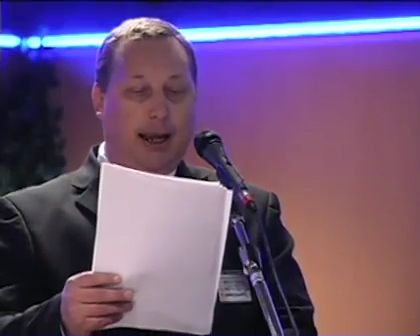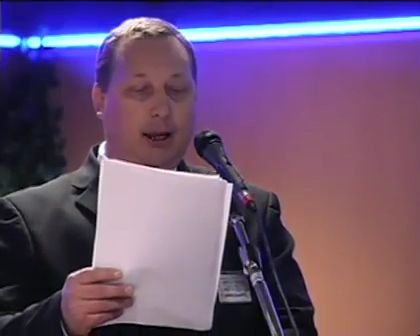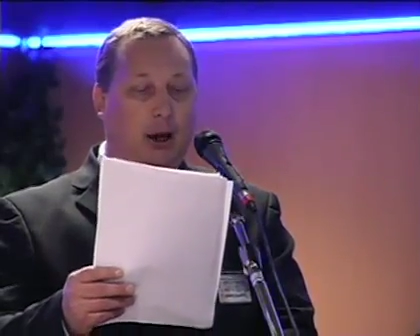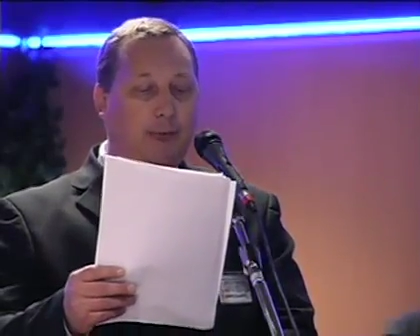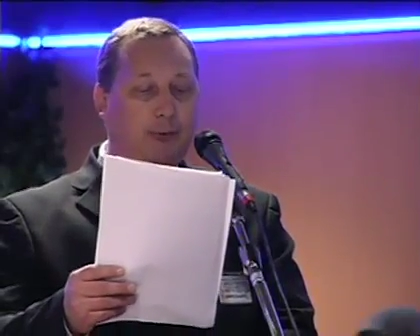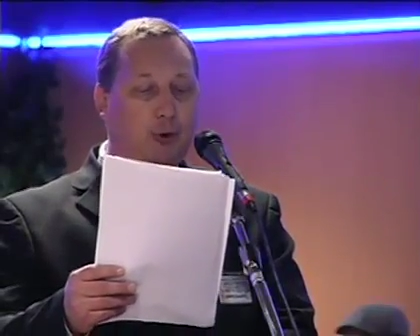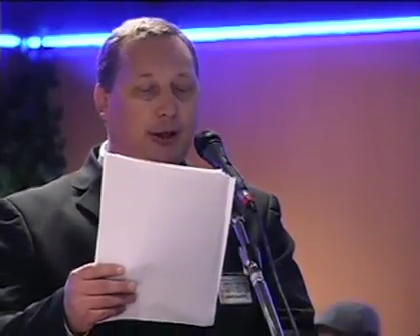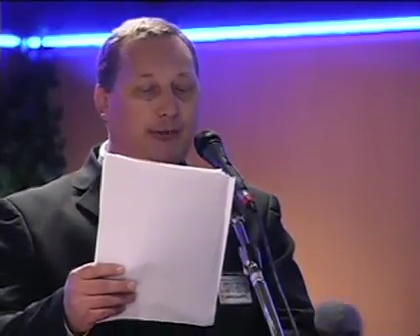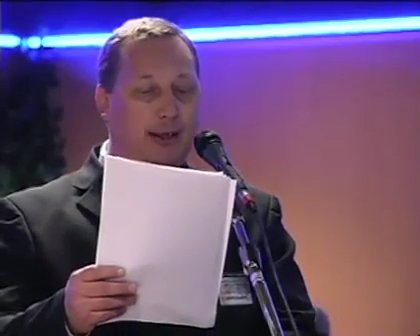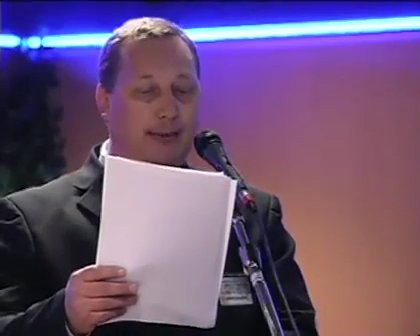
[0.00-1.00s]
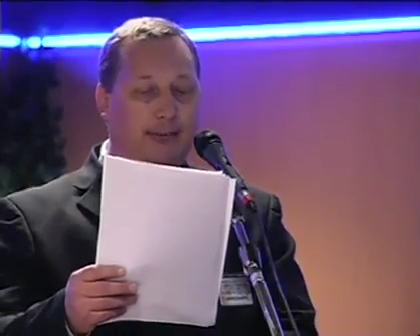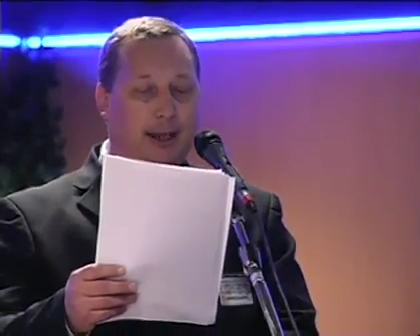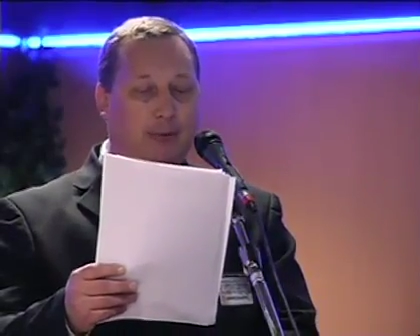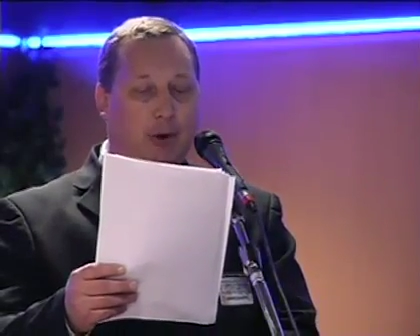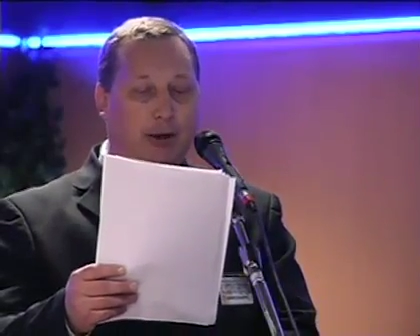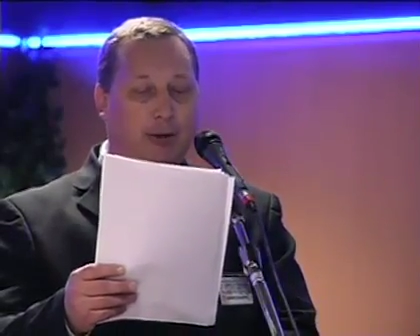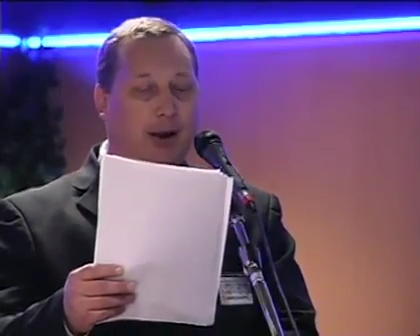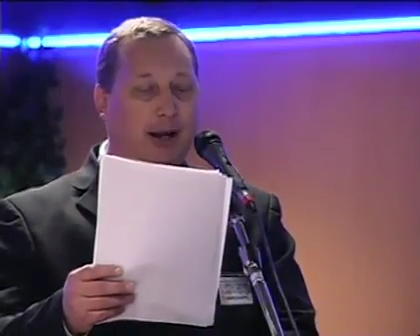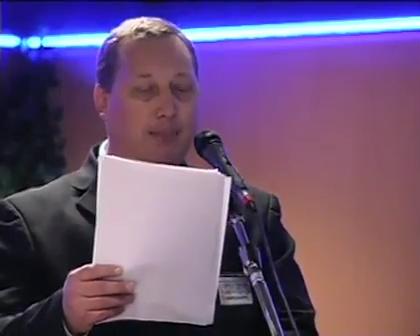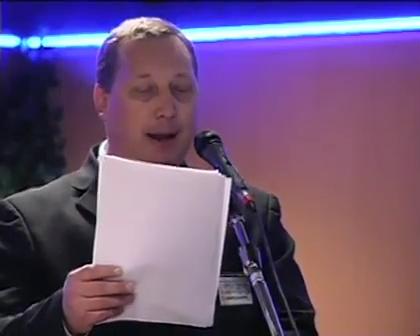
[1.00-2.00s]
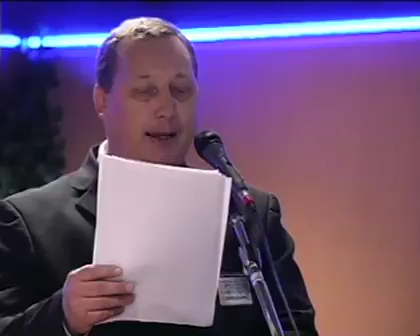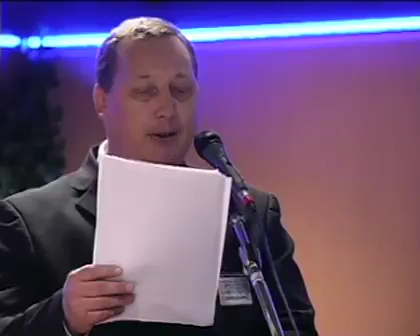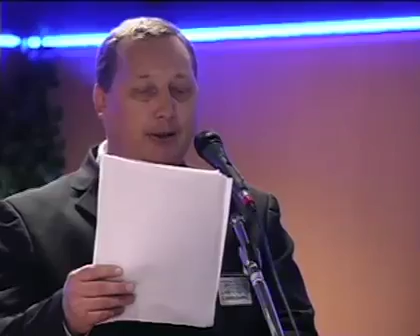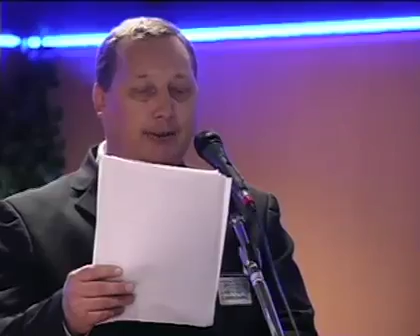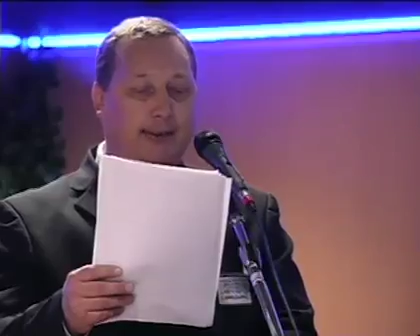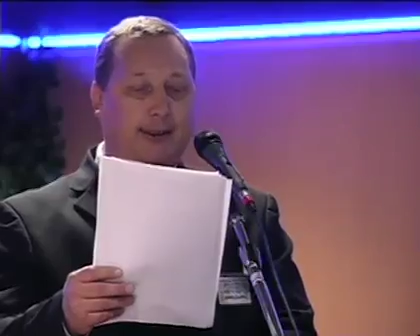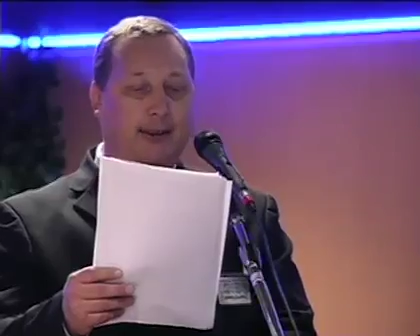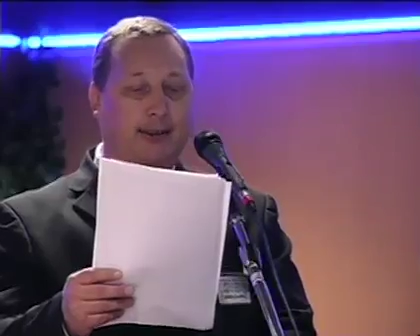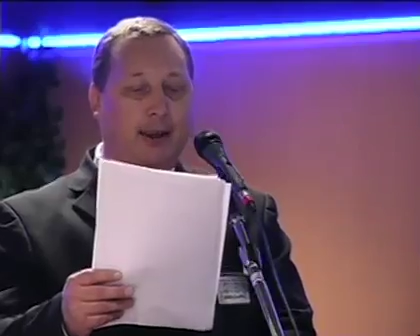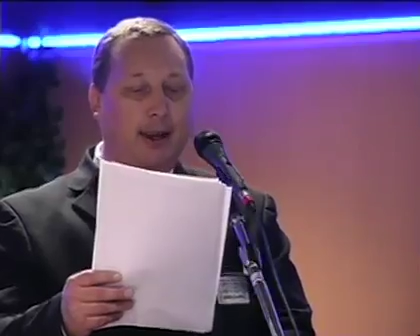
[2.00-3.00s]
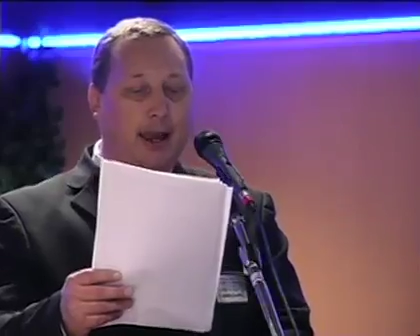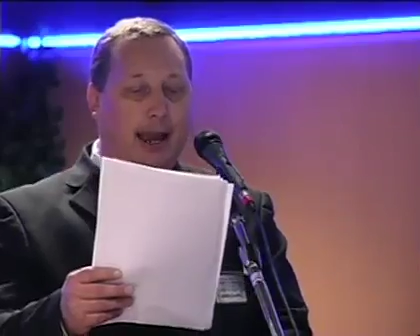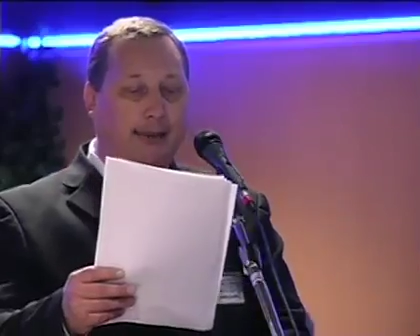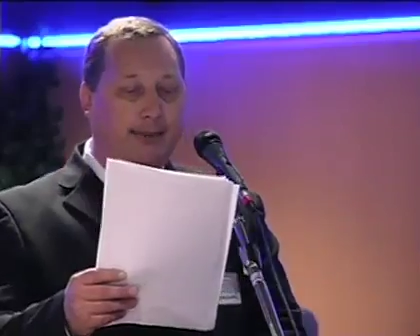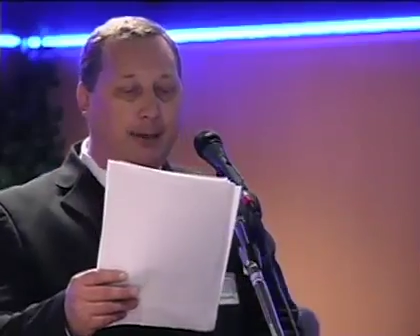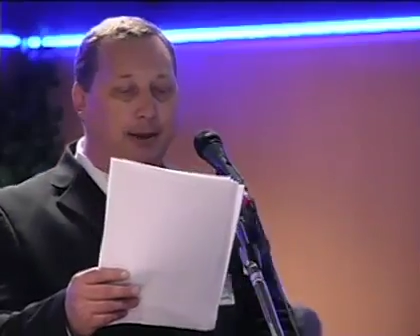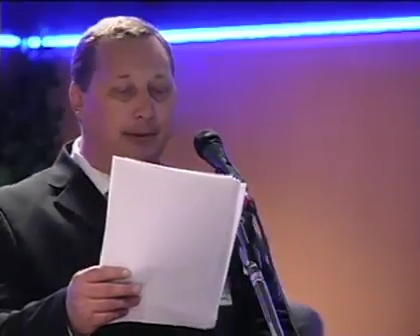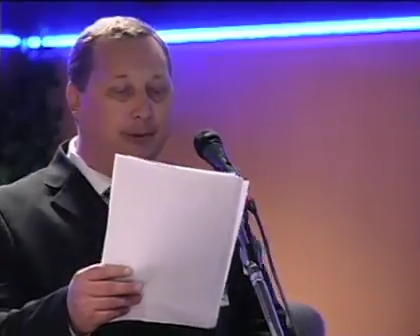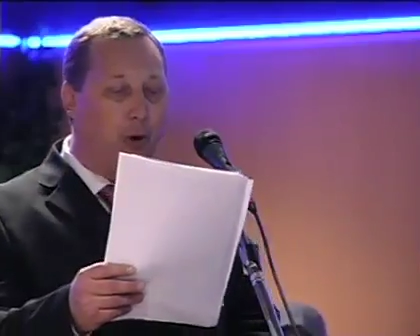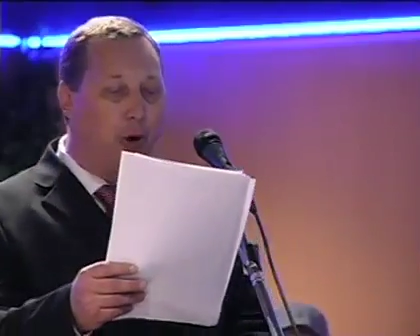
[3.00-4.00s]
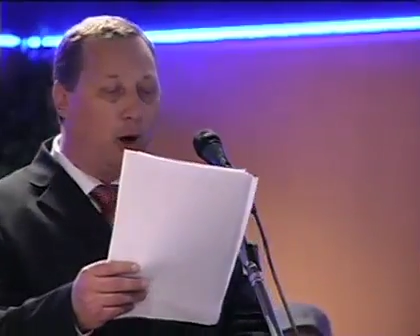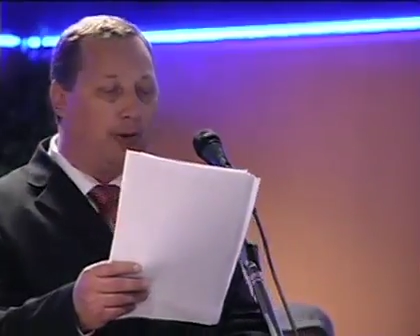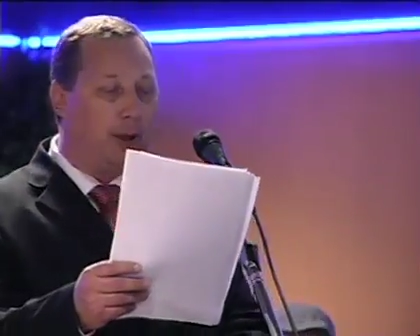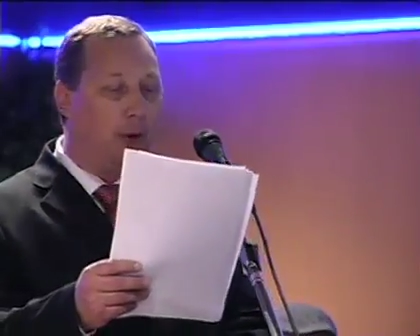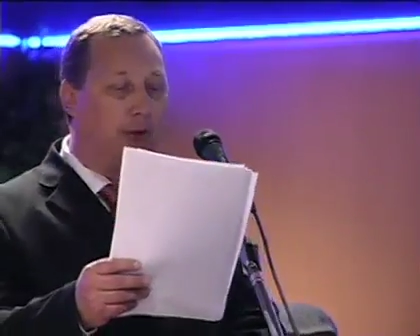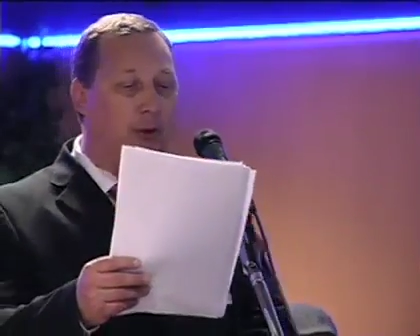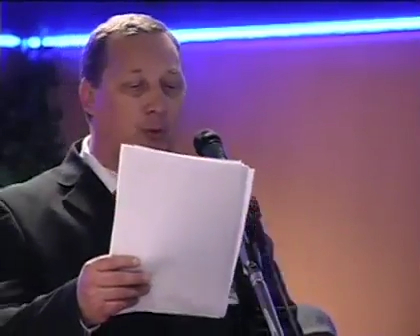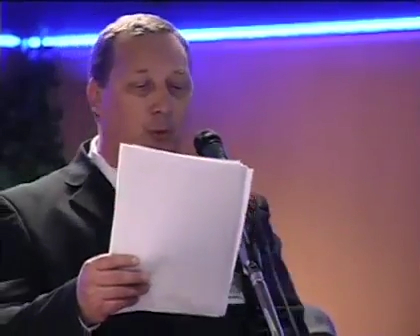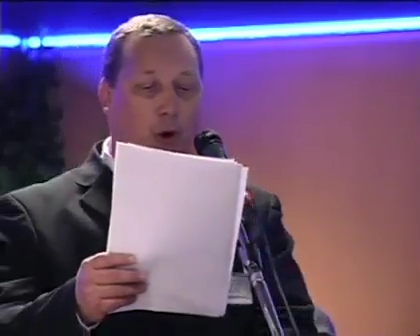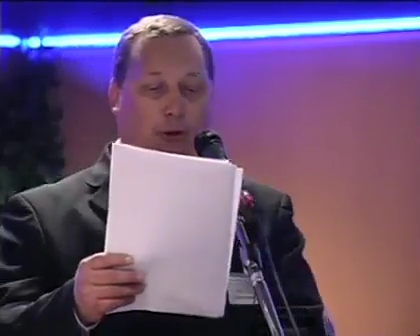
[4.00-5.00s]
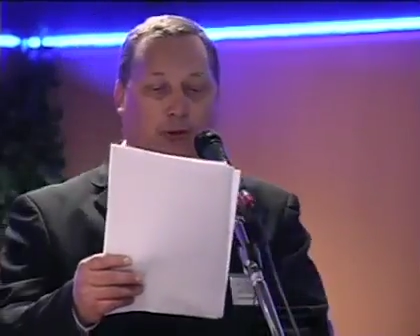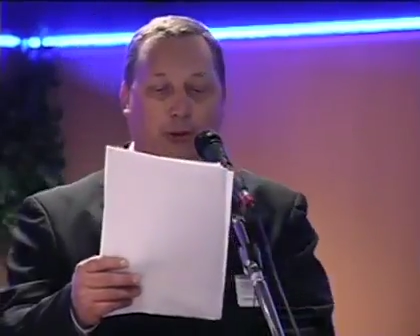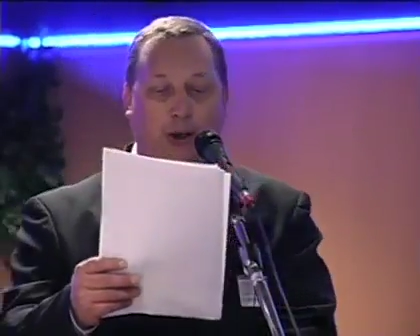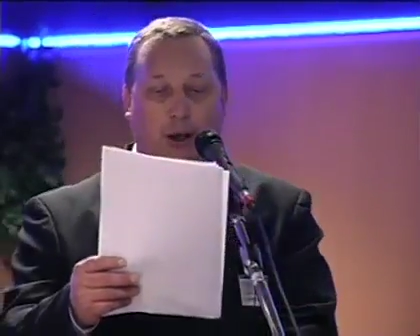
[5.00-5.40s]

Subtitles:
A lot of Christians live under very bad conditions as dhimmis all over the Muslim world.